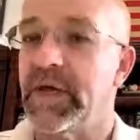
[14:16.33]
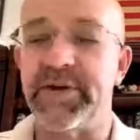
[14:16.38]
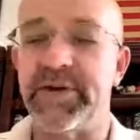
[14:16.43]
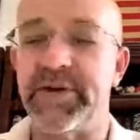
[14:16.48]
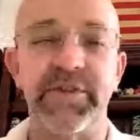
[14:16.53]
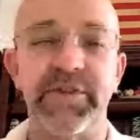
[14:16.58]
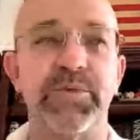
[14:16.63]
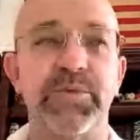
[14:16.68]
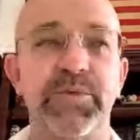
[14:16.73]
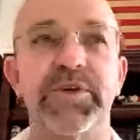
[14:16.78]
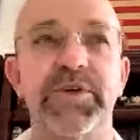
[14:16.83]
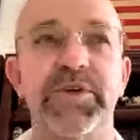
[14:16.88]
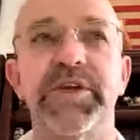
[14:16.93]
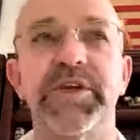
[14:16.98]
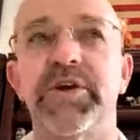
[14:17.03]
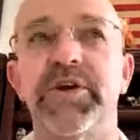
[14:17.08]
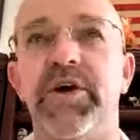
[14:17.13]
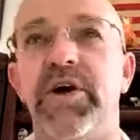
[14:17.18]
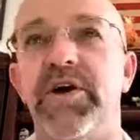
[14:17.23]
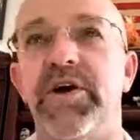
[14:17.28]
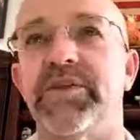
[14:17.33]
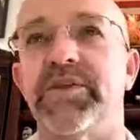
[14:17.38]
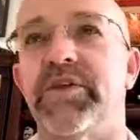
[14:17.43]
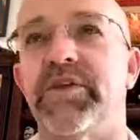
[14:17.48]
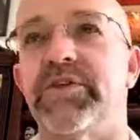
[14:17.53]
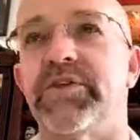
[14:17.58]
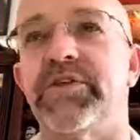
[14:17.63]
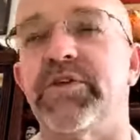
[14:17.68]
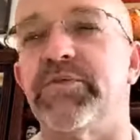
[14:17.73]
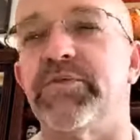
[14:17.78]
I know they're working on
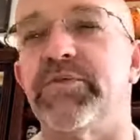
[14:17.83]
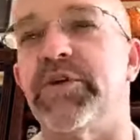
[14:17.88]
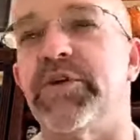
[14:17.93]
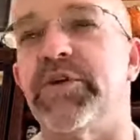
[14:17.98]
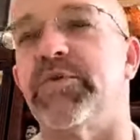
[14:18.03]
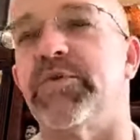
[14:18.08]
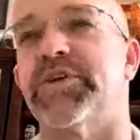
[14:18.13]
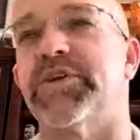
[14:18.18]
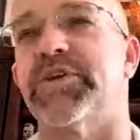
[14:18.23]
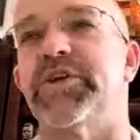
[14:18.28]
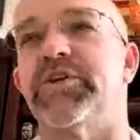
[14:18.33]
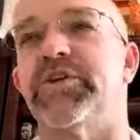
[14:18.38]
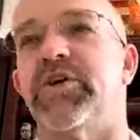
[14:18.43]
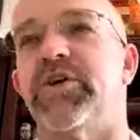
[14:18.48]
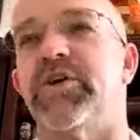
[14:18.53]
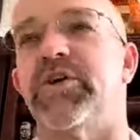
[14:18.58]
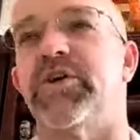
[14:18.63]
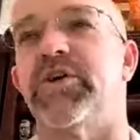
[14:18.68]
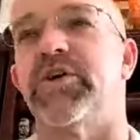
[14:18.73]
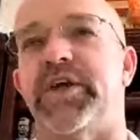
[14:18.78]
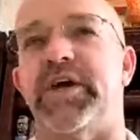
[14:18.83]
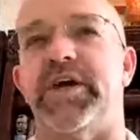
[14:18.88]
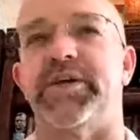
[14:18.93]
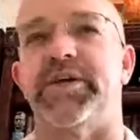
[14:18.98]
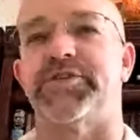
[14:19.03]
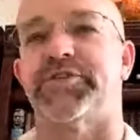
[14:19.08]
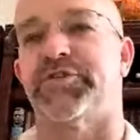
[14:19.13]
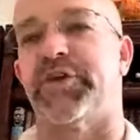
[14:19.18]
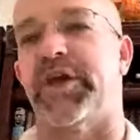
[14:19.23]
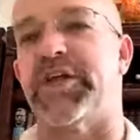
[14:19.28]

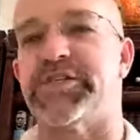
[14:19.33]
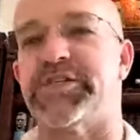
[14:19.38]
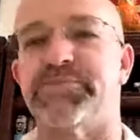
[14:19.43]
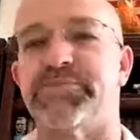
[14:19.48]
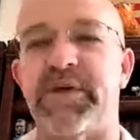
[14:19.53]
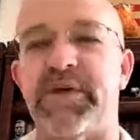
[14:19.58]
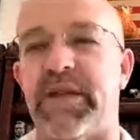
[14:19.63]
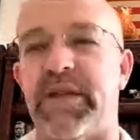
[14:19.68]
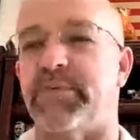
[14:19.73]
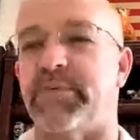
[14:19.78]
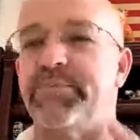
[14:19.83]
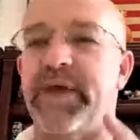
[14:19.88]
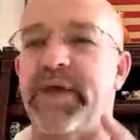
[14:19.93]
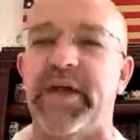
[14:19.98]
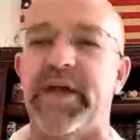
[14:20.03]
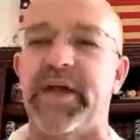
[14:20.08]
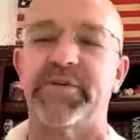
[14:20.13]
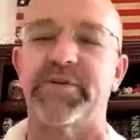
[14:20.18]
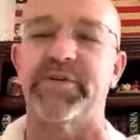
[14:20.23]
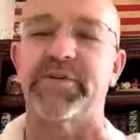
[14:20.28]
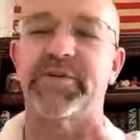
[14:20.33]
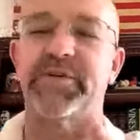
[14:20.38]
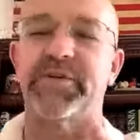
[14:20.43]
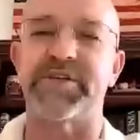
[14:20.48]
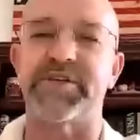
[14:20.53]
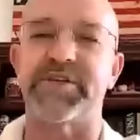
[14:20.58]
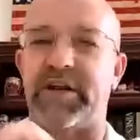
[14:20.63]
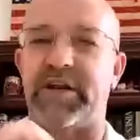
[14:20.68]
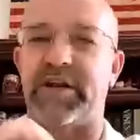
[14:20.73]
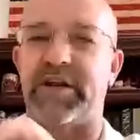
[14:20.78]
transplantable
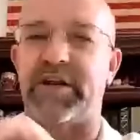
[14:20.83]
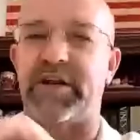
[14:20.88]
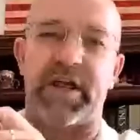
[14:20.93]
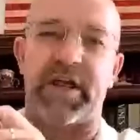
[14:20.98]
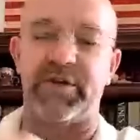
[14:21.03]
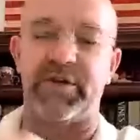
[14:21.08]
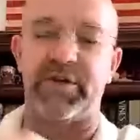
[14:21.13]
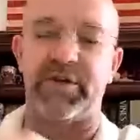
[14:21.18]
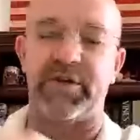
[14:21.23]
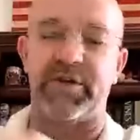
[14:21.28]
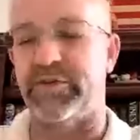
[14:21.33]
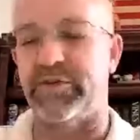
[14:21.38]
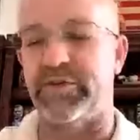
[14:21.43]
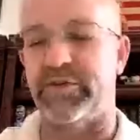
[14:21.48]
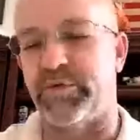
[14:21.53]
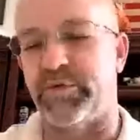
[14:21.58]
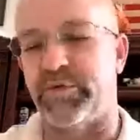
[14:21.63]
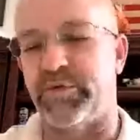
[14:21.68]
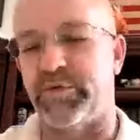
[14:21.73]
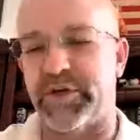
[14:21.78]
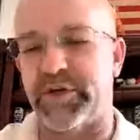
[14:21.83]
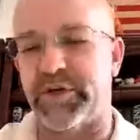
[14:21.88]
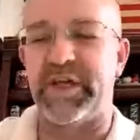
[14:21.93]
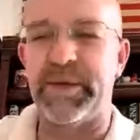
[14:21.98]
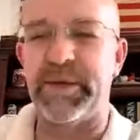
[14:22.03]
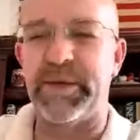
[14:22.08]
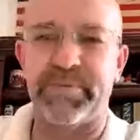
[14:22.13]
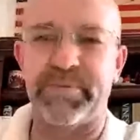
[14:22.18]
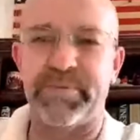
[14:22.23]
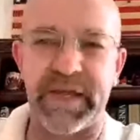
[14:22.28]
pancreases that are, you know, they're working
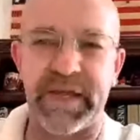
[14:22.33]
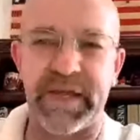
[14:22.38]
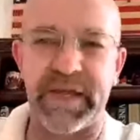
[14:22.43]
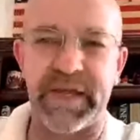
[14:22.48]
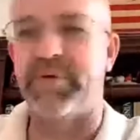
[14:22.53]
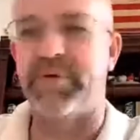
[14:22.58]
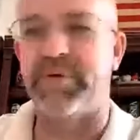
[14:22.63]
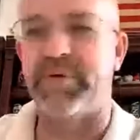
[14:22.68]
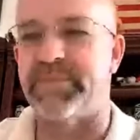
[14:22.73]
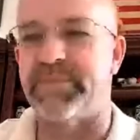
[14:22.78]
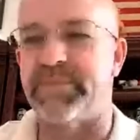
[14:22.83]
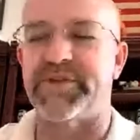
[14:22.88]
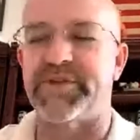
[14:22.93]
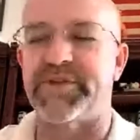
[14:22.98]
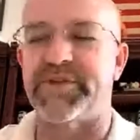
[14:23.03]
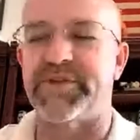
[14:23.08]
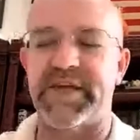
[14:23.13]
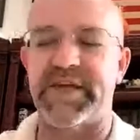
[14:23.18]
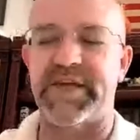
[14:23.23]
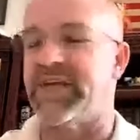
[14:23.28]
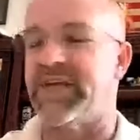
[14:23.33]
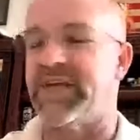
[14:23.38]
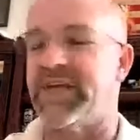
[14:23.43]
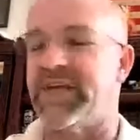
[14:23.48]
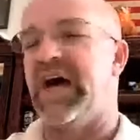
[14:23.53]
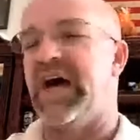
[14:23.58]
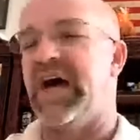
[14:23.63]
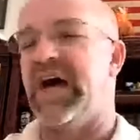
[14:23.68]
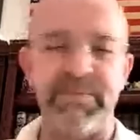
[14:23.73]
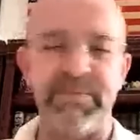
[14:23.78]
on implant pumps and things.
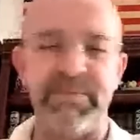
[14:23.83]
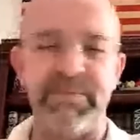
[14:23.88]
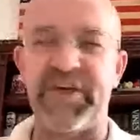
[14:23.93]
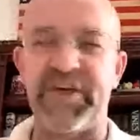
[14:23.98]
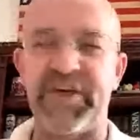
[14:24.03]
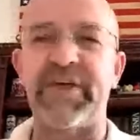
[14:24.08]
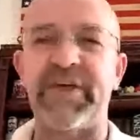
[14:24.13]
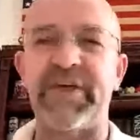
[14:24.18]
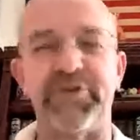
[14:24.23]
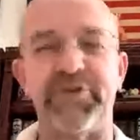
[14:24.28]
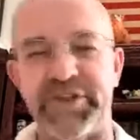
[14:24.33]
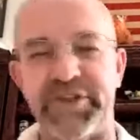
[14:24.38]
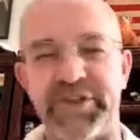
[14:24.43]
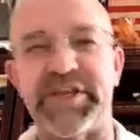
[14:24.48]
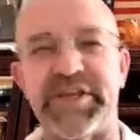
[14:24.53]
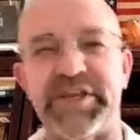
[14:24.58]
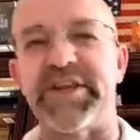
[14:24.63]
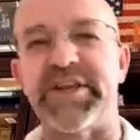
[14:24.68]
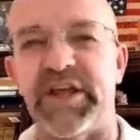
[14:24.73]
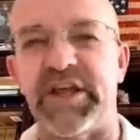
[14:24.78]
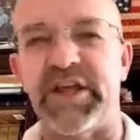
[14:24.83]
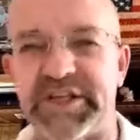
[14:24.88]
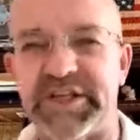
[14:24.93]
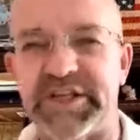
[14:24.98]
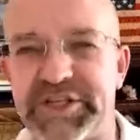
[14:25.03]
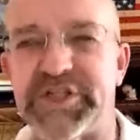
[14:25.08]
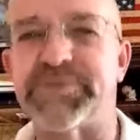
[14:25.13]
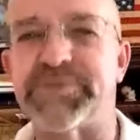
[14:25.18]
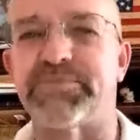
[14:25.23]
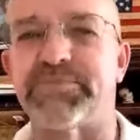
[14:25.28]
I'm thankful that
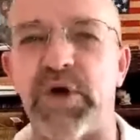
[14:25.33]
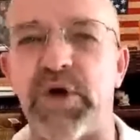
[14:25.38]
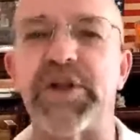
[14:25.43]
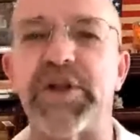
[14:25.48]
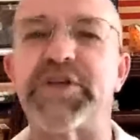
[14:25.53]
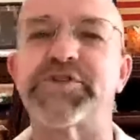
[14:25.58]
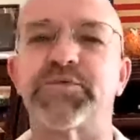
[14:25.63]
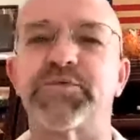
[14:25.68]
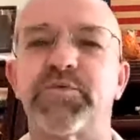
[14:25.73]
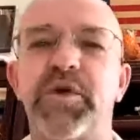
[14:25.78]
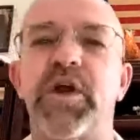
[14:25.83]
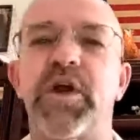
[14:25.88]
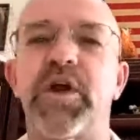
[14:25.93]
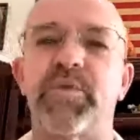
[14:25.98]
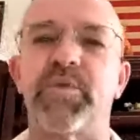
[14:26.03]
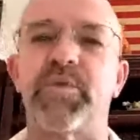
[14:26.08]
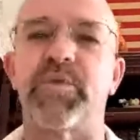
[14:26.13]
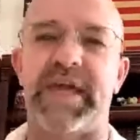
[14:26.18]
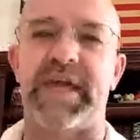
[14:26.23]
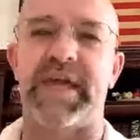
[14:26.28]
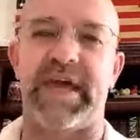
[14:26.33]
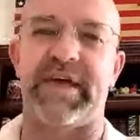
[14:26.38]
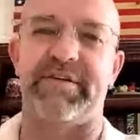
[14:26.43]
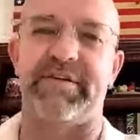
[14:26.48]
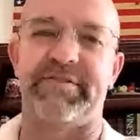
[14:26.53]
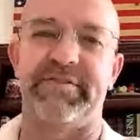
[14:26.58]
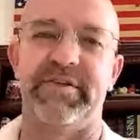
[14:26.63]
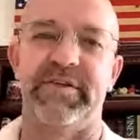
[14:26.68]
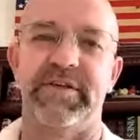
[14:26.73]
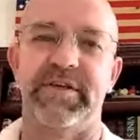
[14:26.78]
technology has brought us where we have.